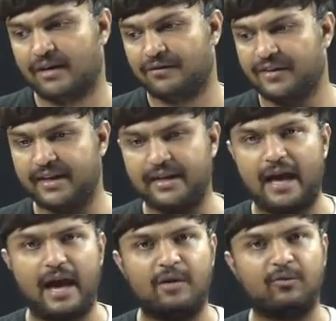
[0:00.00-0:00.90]
we
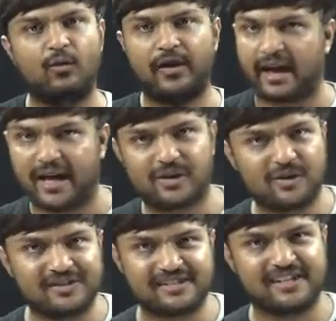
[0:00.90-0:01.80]
have Orion
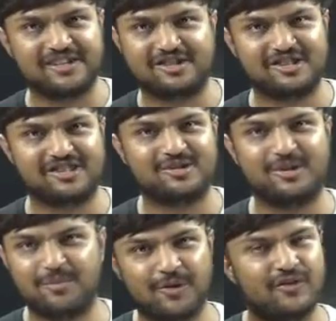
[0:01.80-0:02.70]
constellations, the
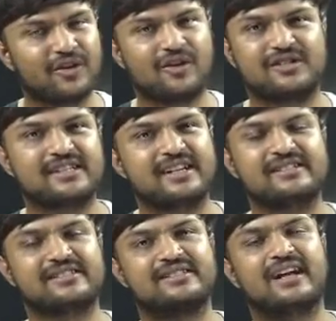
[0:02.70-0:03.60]
beautiful
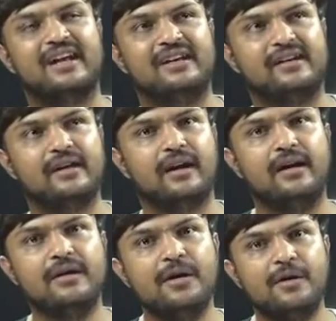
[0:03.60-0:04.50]
constellations, and
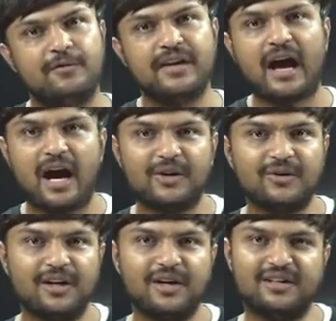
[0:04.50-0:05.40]
we are
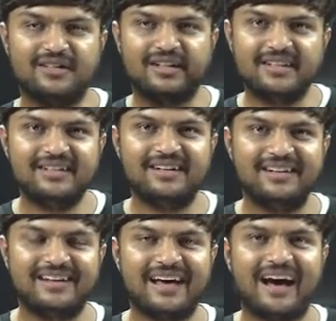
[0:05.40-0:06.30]
gonna learn
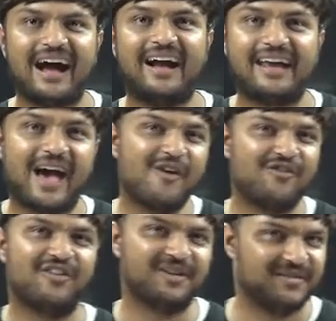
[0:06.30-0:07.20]
and have
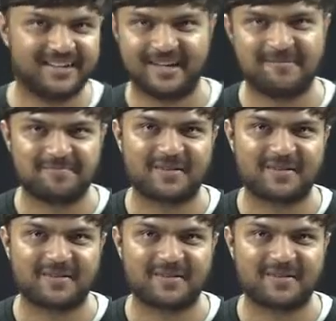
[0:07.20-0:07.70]
fun with them.